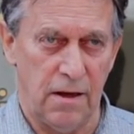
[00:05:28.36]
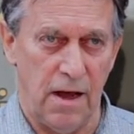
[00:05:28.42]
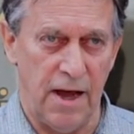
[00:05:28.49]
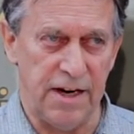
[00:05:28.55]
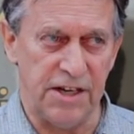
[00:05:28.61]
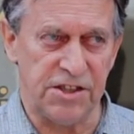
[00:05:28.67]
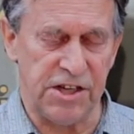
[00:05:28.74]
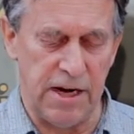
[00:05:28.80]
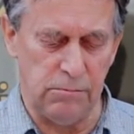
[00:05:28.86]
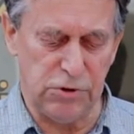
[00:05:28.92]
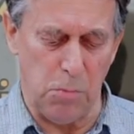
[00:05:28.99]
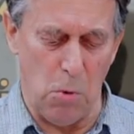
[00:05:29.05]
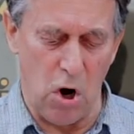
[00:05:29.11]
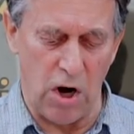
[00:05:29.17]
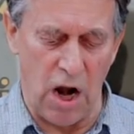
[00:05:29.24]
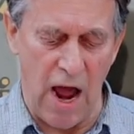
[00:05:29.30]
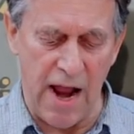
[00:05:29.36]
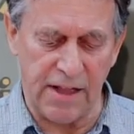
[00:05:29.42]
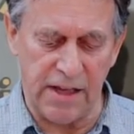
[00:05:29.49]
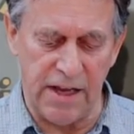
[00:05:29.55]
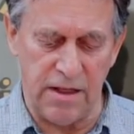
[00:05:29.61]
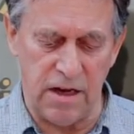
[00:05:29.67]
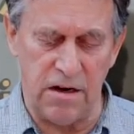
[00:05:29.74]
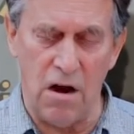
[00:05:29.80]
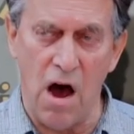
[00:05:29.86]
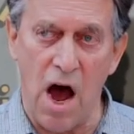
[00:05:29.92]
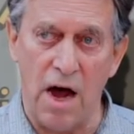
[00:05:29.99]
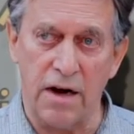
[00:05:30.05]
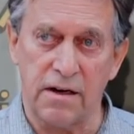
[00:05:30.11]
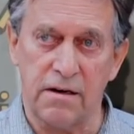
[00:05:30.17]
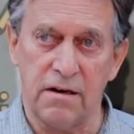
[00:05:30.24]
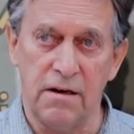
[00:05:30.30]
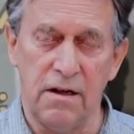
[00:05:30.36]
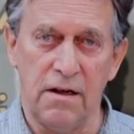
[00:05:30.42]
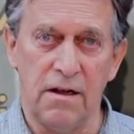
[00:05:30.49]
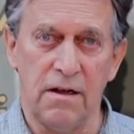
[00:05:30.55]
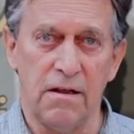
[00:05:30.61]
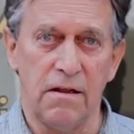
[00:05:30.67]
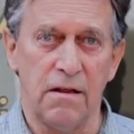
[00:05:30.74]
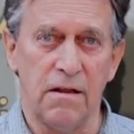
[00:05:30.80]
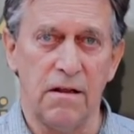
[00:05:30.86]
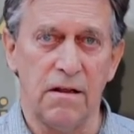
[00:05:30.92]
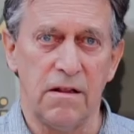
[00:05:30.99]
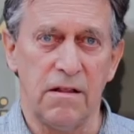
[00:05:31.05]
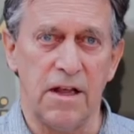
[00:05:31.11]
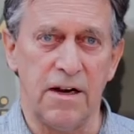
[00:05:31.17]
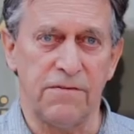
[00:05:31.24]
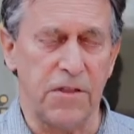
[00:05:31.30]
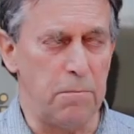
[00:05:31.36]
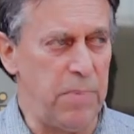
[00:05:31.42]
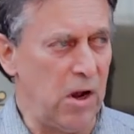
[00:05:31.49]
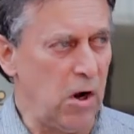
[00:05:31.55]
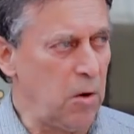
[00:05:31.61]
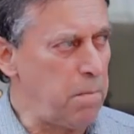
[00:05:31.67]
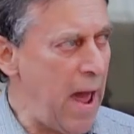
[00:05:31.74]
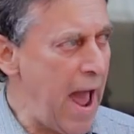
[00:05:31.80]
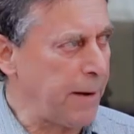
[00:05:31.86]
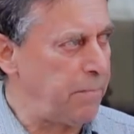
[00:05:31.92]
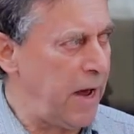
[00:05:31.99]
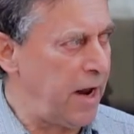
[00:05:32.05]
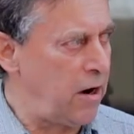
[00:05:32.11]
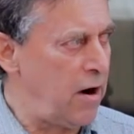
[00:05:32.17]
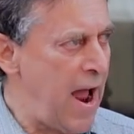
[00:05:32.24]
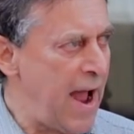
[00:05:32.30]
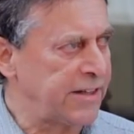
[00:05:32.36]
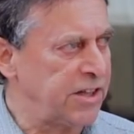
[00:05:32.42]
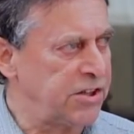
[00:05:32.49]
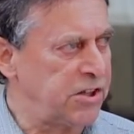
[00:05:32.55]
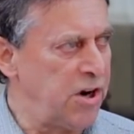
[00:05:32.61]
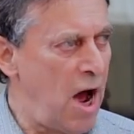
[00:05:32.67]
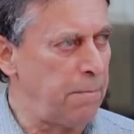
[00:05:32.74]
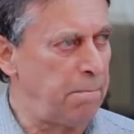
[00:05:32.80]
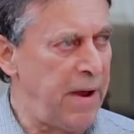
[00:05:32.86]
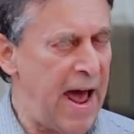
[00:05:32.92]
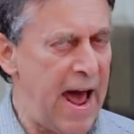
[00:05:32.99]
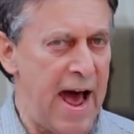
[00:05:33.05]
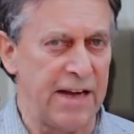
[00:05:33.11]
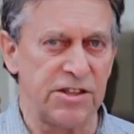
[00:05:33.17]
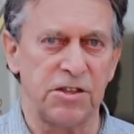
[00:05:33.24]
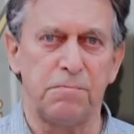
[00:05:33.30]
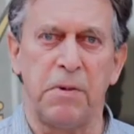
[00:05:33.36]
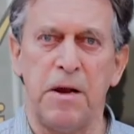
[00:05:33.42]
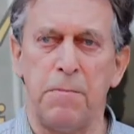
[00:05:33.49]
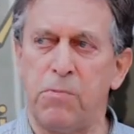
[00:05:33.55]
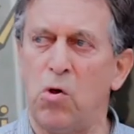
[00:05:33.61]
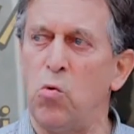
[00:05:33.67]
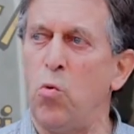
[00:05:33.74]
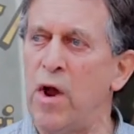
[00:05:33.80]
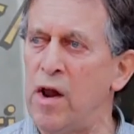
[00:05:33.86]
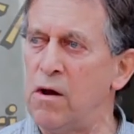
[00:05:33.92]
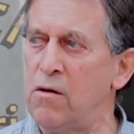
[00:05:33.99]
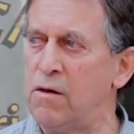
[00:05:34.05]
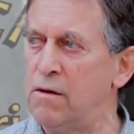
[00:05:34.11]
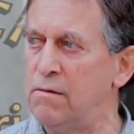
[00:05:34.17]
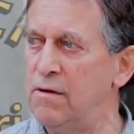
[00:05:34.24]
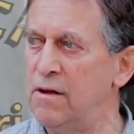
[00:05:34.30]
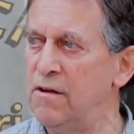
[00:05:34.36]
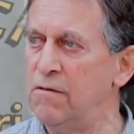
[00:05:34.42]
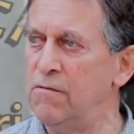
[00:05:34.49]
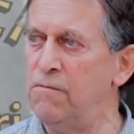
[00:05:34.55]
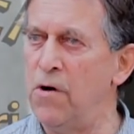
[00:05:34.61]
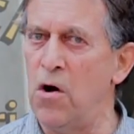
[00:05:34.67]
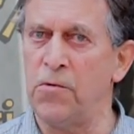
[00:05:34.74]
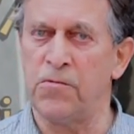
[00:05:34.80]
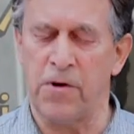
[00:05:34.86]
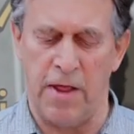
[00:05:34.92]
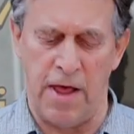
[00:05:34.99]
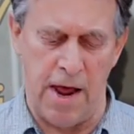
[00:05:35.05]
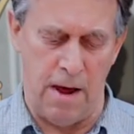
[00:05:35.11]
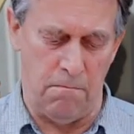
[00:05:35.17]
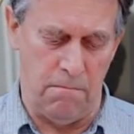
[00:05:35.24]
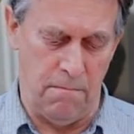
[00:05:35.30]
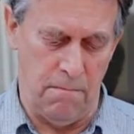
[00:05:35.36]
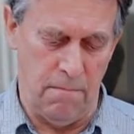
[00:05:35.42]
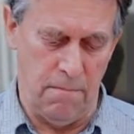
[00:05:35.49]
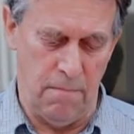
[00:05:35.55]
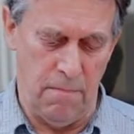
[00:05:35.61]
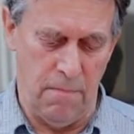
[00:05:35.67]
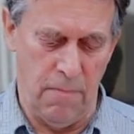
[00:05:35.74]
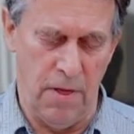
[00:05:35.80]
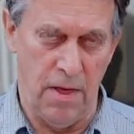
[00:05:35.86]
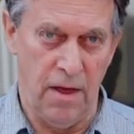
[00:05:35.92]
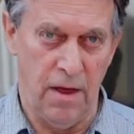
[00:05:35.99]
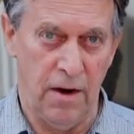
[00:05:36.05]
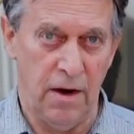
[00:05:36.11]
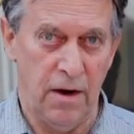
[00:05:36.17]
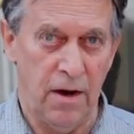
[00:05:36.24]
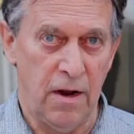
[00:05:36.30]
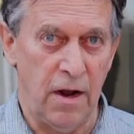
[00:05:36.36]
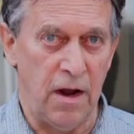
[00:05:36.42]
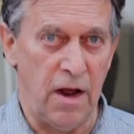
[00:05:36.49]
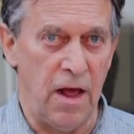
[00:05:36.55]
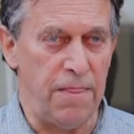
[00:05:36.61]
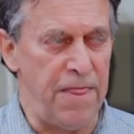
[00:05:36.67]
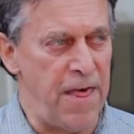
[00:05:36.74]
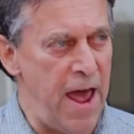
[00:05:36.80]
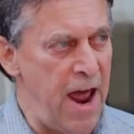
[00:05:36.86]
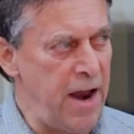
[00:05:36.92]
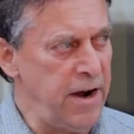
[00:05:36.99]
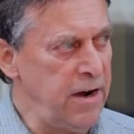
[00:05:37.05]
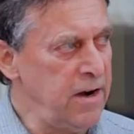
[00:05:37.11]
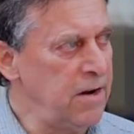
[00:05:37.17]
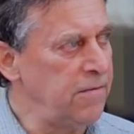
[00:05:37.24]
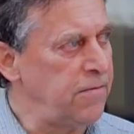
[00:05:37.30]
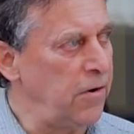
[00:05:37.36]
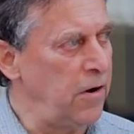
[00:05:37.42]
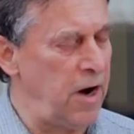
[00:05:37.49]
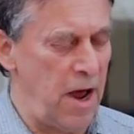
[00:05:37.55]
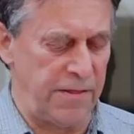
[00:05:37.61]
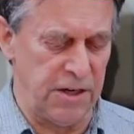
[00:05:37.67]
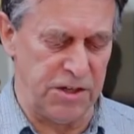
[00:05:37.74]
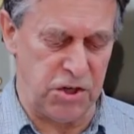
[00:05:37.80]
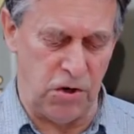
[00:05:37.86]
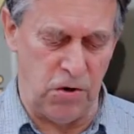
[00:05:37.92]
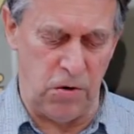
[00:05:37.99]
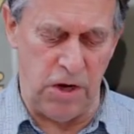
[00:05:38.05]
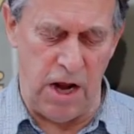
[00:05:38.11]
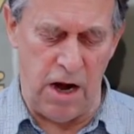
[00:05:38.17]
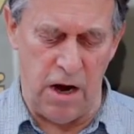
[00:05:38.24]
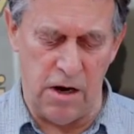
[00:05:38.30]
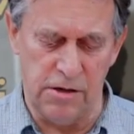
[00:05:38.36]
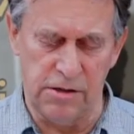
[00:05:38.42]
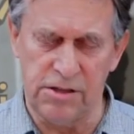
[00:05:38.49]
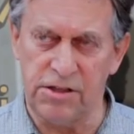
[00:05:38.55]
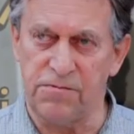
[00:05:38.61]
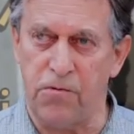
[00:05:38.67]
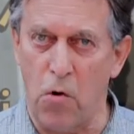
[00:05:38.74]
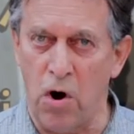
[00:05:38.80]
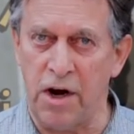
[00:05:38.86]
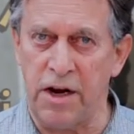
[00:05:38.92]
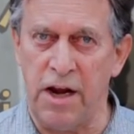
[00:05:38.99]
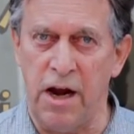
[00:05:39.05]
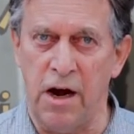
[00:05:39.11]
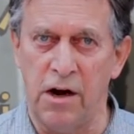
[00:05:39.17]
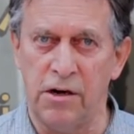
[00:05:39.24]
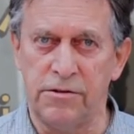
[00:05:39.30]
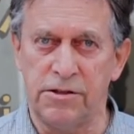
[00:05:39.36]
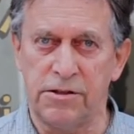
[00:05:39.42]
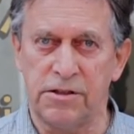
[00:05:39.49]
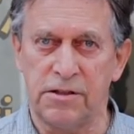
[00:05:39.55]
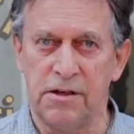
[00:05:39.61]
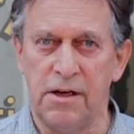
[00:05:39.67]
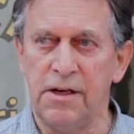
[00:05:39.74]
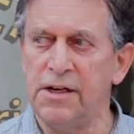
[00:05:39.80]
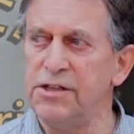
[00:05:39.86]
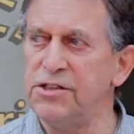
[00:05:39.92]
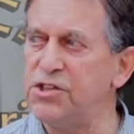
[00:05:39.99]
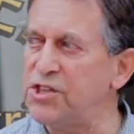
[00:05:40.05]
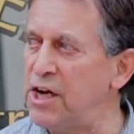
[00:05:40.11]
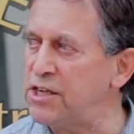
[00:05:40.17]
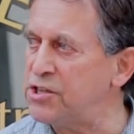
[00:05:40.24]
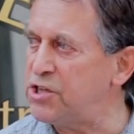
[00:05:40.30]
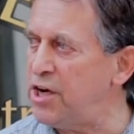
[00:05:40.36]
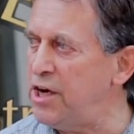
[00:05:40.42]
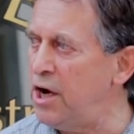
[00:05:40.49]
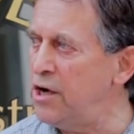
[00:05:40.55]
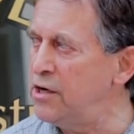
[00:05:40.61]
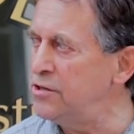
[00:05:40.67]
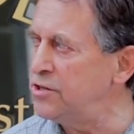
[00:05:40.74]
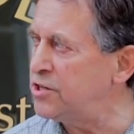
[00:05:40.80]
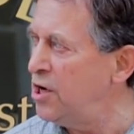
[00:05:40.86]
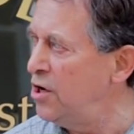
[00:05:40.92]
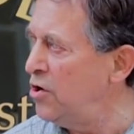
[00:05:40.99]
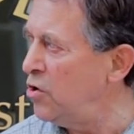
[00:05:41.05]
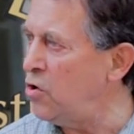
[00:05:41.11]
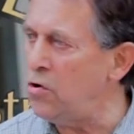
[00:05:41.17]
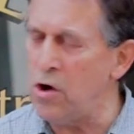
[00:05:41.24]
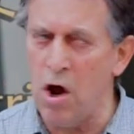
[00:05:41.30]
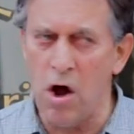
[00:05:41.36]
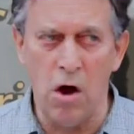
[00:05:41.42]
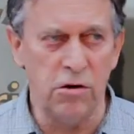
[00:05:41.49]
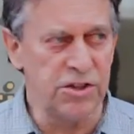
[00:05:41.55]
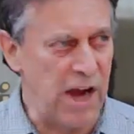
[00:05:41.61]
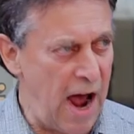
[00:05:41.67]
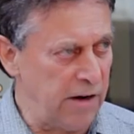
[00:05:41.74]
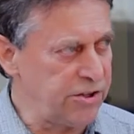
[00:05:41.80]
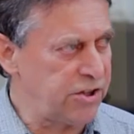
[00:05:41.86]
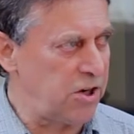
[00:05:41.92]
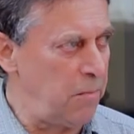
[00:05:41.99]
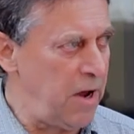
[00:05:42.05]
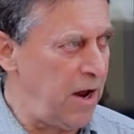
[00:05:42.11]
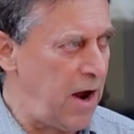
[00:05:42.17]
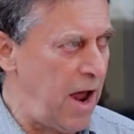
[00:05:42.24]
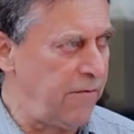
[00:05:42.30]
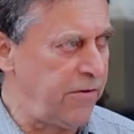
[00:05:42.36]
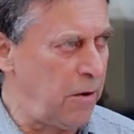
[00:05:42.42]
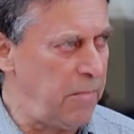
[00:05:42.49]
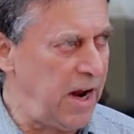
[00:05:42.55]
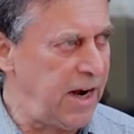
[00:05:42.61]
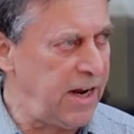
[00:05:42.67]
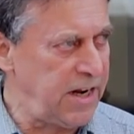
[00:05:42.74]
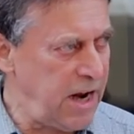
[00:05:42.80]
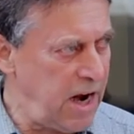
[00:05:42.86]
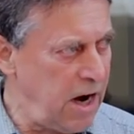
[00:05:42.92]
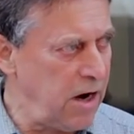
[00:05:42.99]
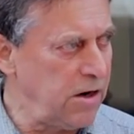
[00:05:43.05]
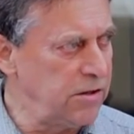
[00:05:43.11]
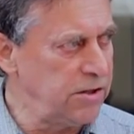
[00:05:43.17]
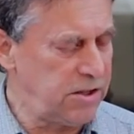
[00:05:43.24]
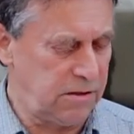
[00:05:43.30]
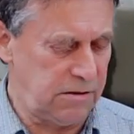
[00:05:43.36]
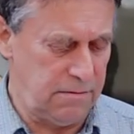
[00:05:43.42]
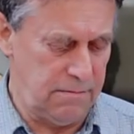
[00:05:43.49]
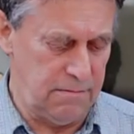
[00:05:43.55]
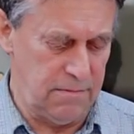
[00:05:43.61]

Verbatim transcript: And it seems more likely than not that if the Build Back Better Act does not pass, people will vote for them. And then for another two years, four years, six years, who knows, how ever many years,